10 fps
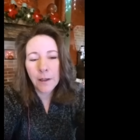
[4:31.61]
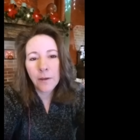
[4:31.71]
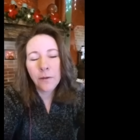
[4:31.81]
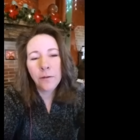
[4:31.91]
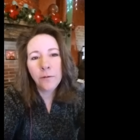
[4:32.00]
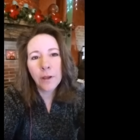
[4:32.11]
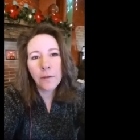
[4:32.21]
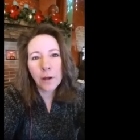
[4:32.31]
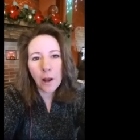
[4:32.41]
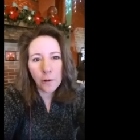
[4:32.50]
the
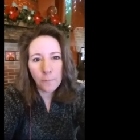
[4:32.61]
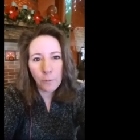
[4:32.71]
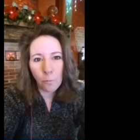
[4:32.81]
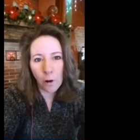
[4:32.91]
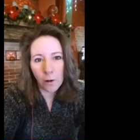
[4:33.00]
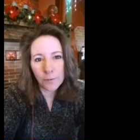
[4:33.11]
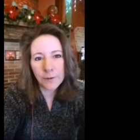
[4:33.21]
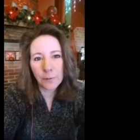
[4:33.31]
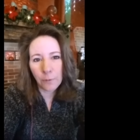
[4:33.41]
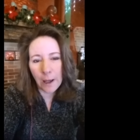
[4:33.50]
the color of the walls,
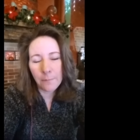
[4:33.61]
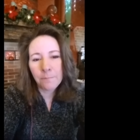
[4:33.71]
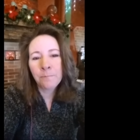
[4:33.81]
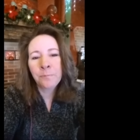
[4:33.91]
the red.